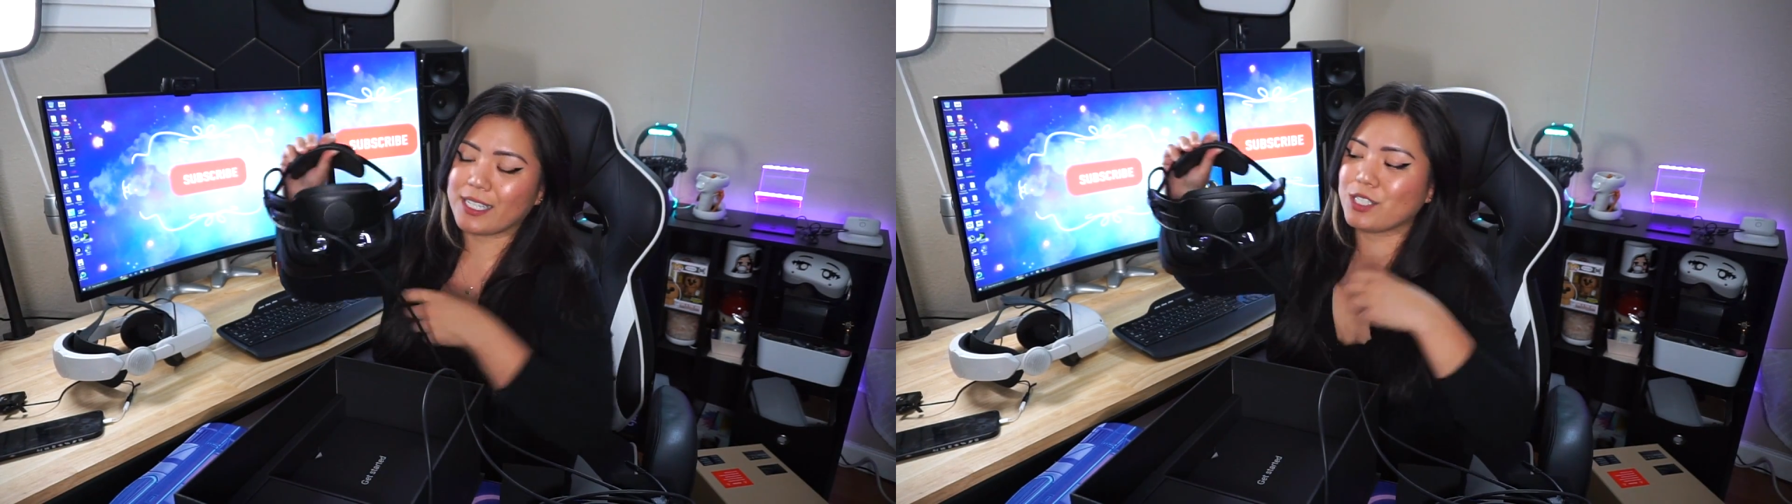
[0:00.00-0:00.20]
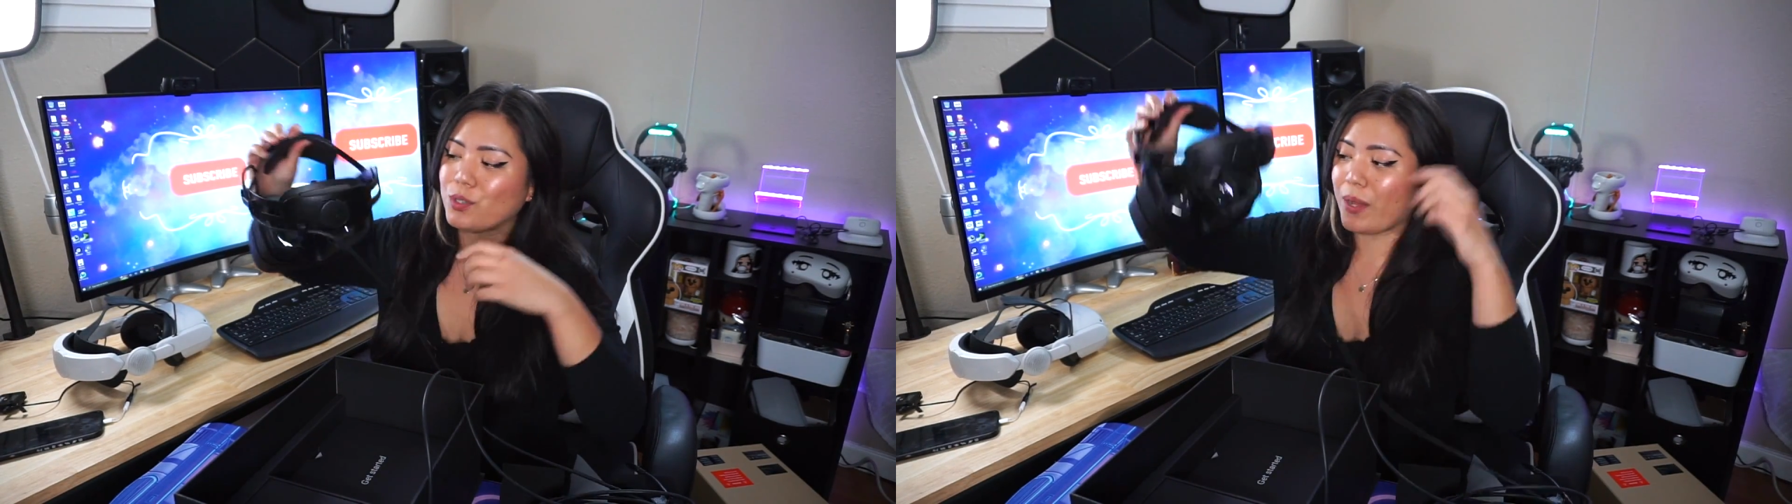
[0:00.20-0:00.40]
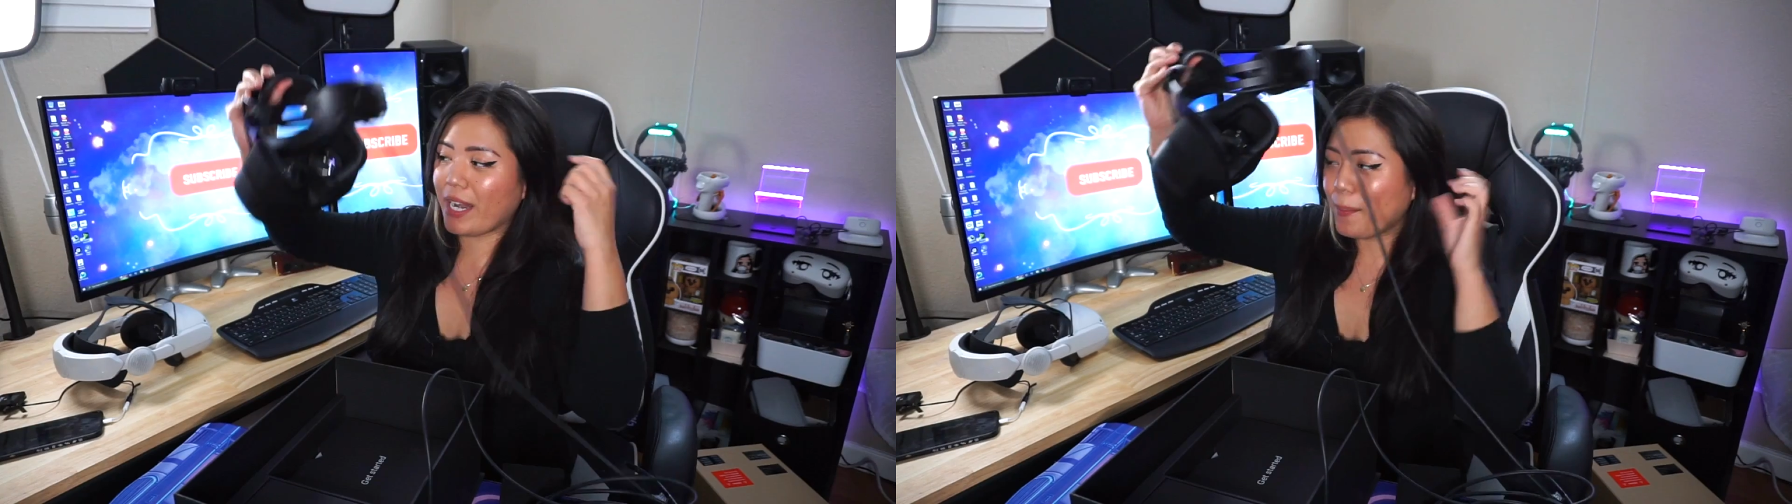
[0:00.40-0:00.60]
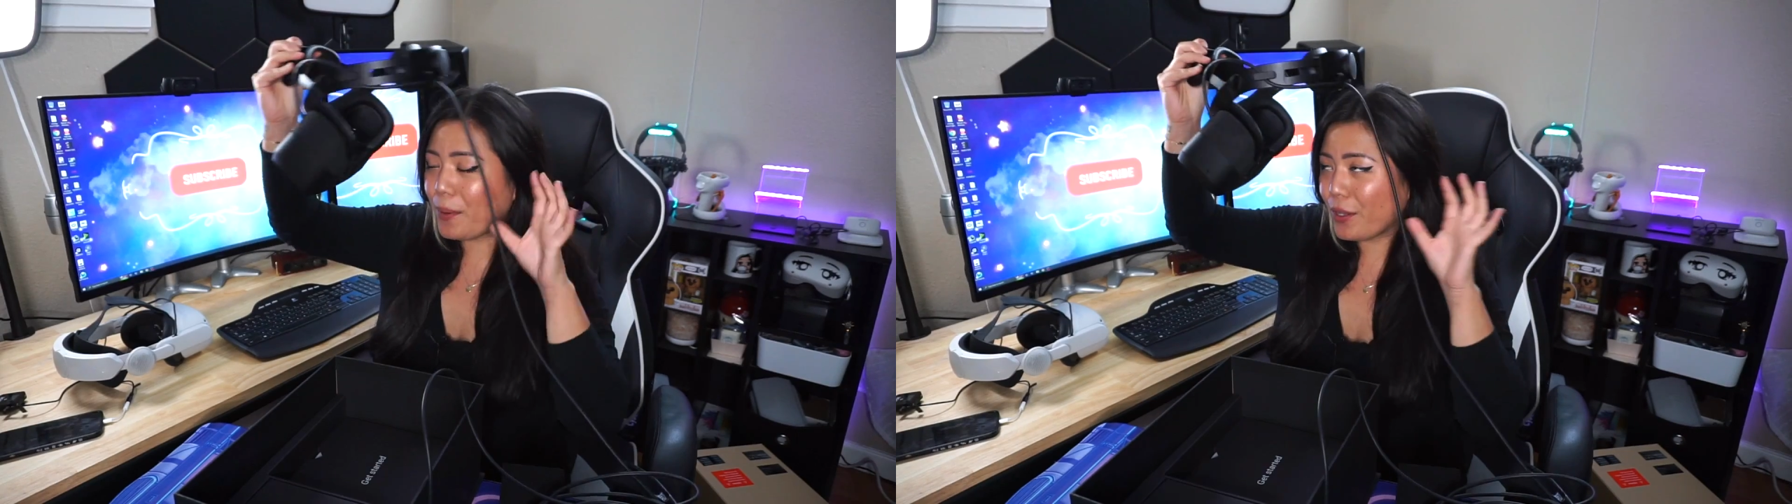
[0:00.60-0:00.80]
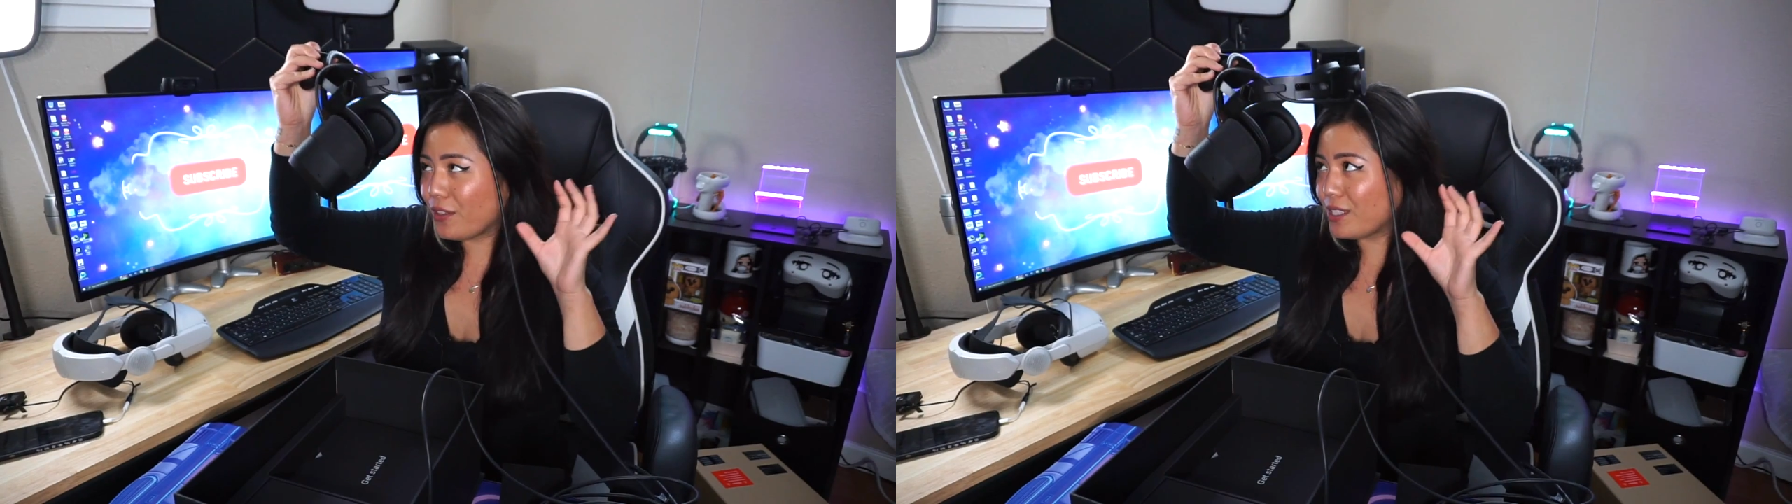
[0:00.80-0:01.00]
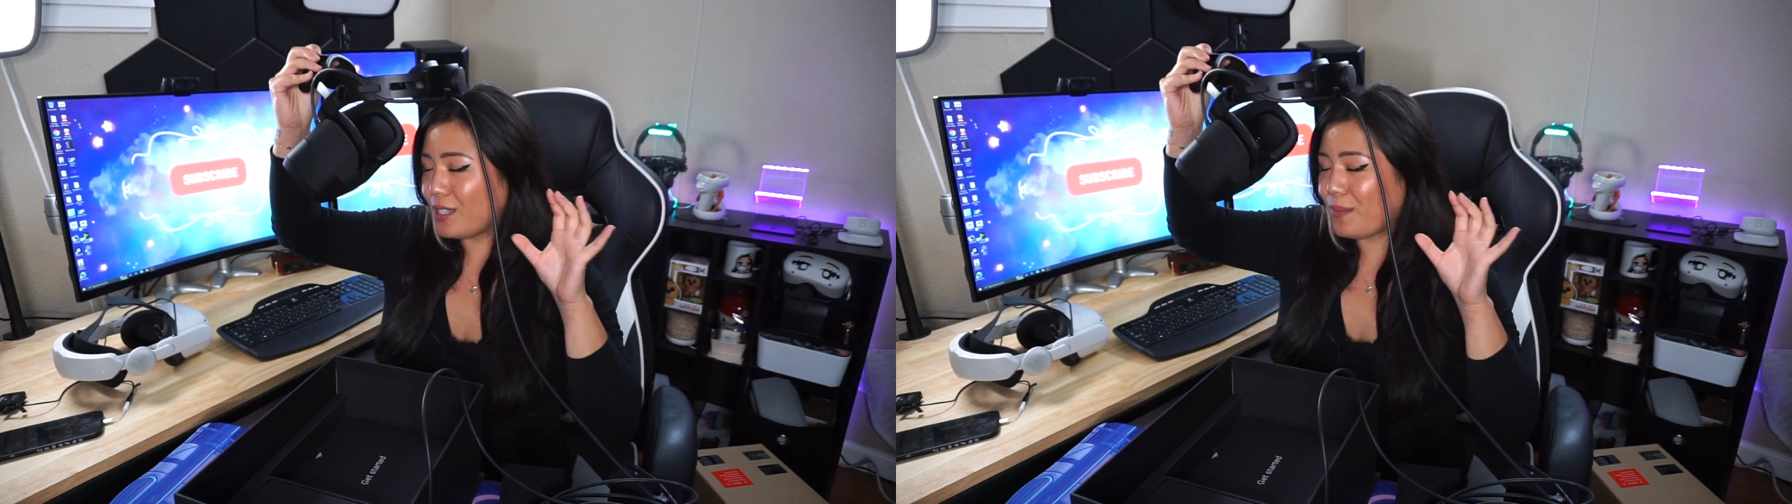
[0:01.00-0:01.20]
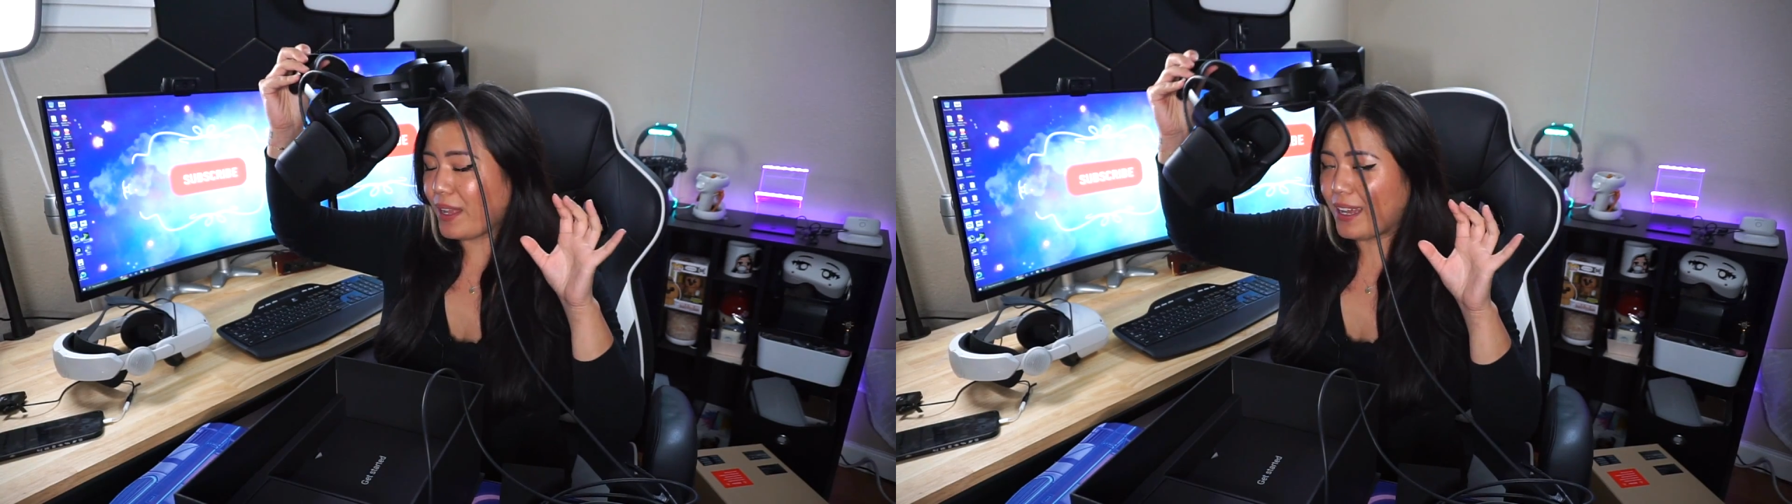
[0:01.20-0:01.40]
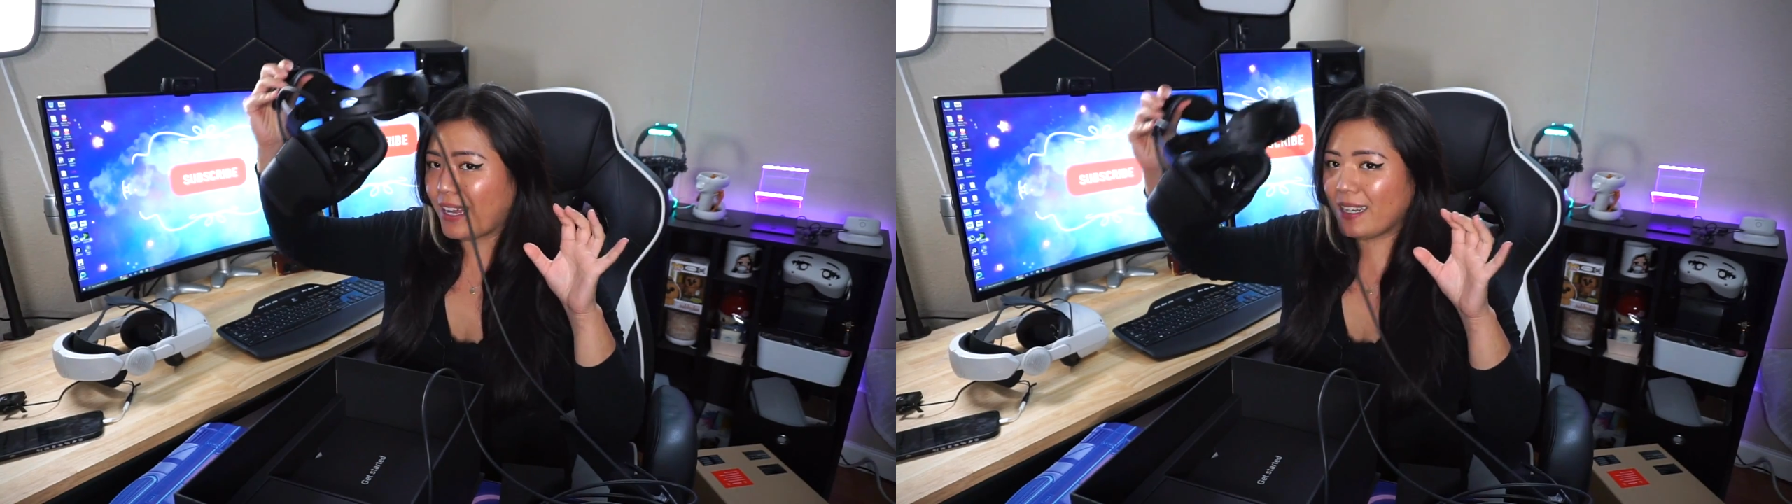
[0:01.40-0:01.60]
So when I put this on my
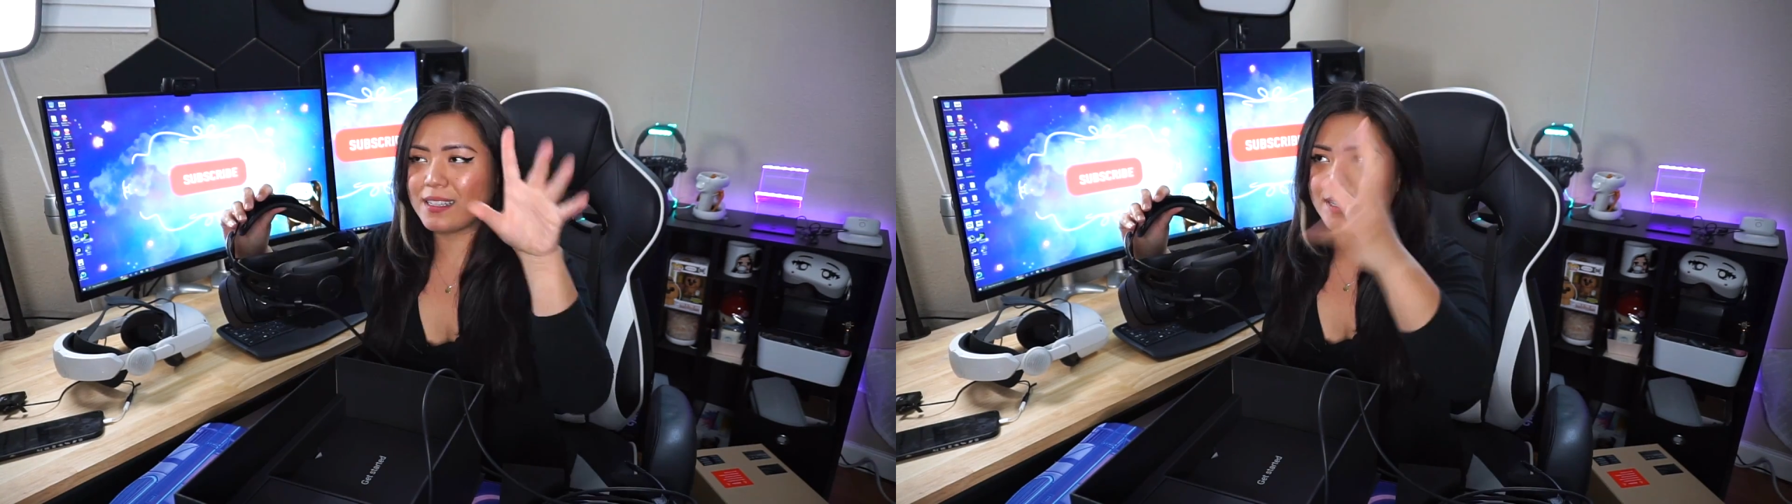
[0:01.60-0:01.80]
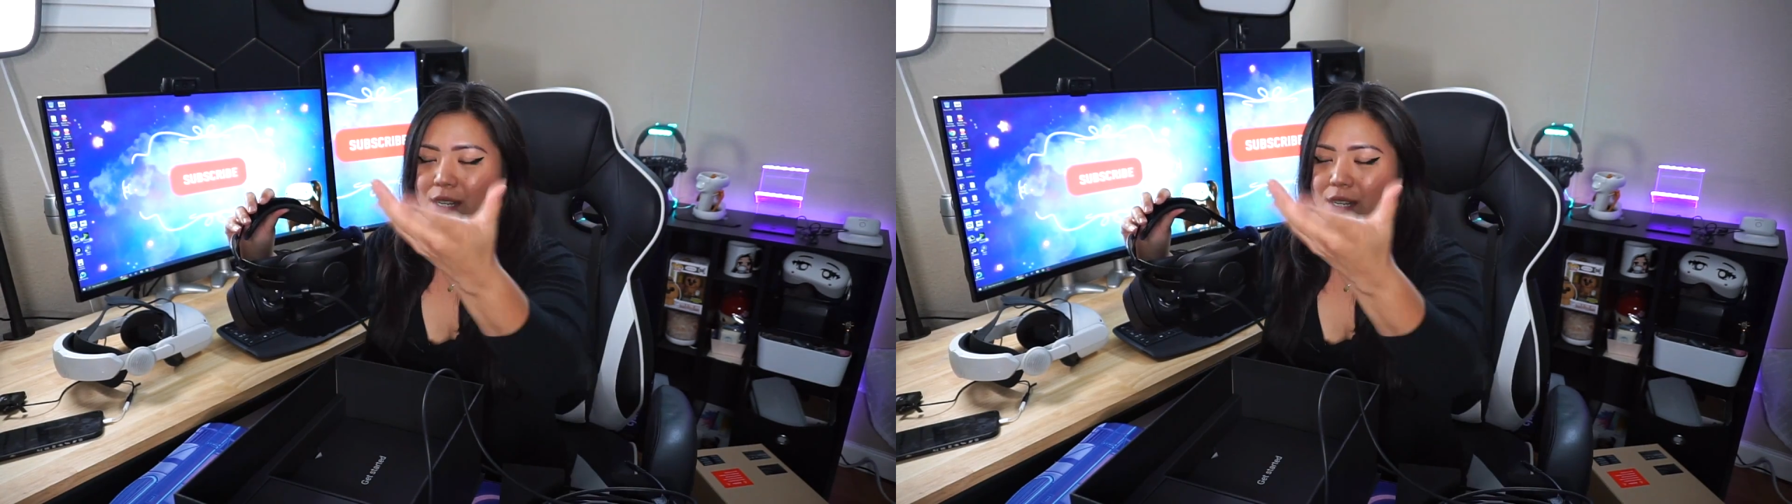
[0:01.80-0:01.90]
head,